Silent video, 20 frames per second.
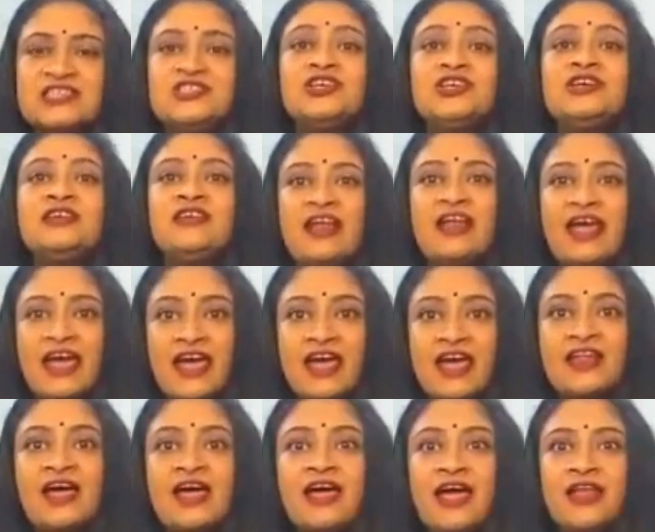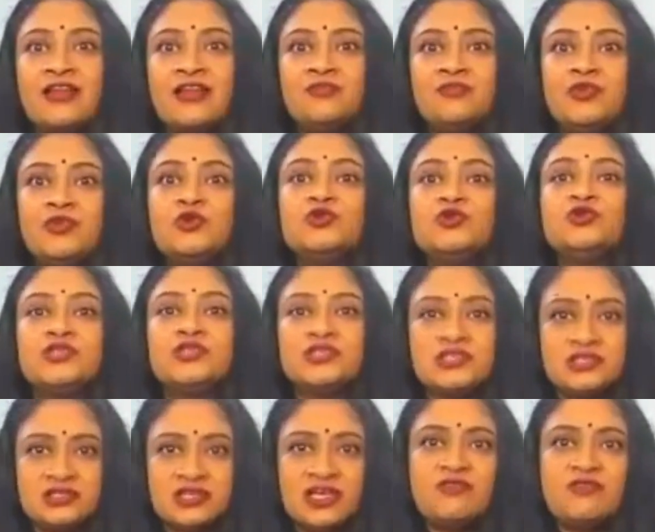such a rare and
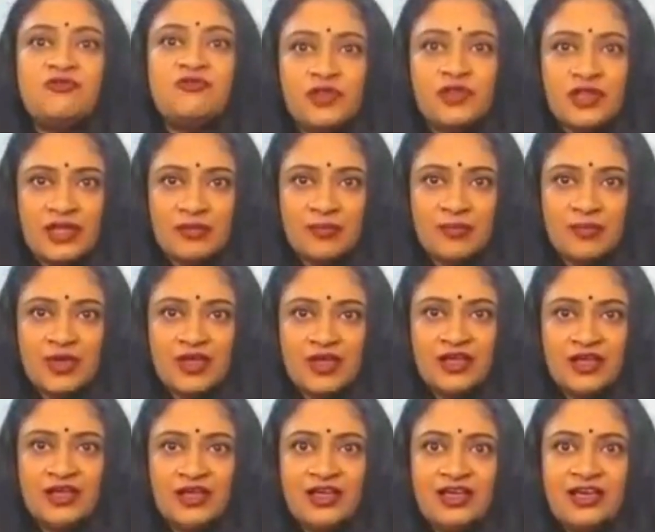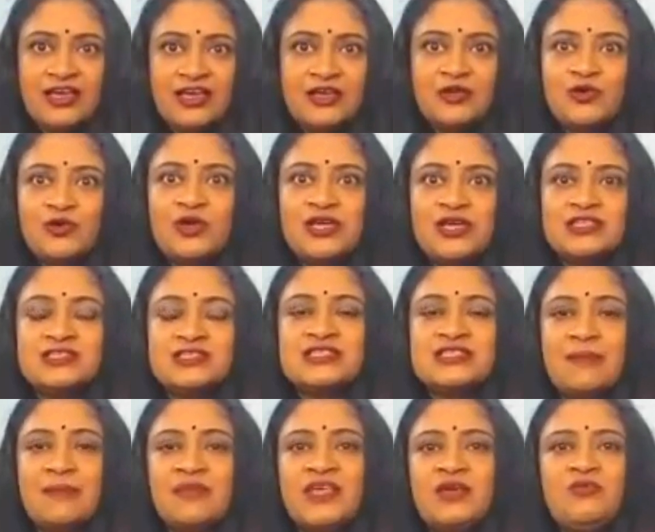beauteous thing for them. It's
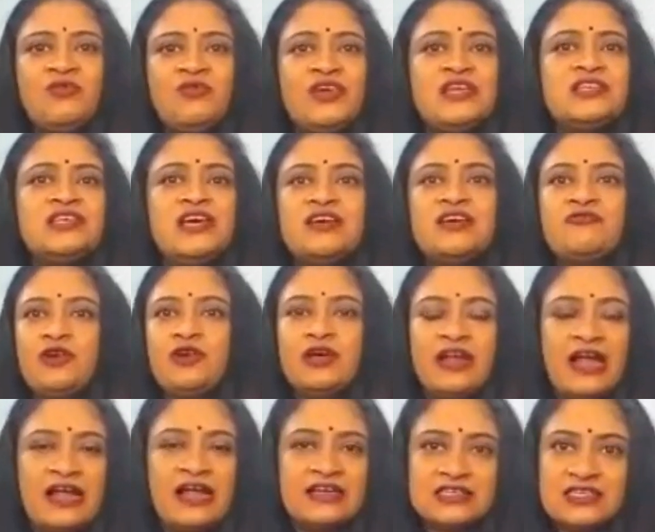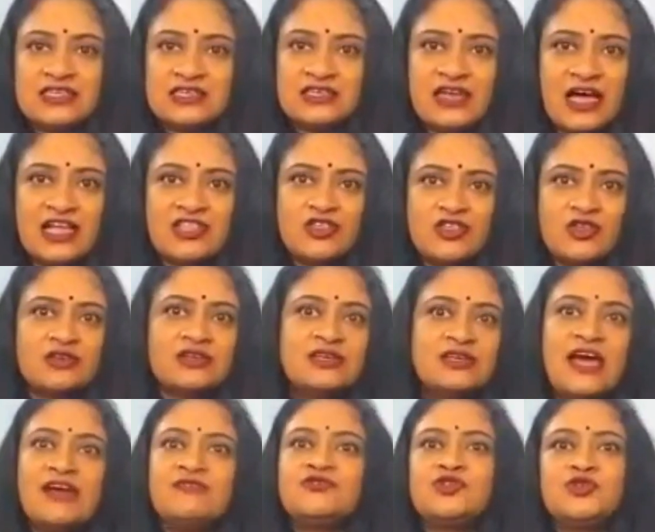something we take for granted. Our
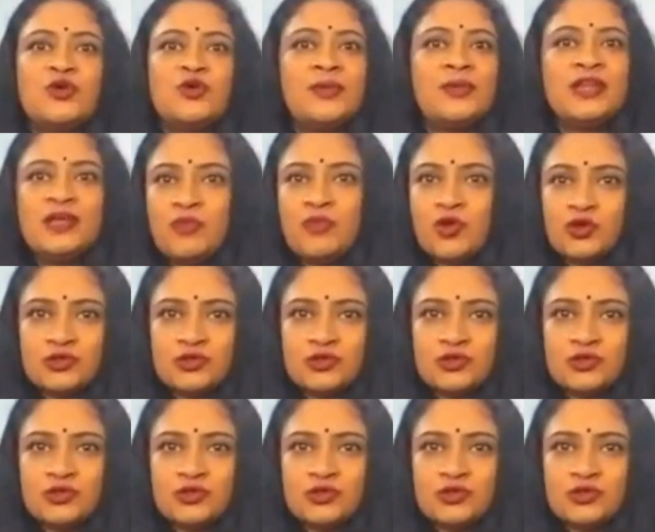children have so many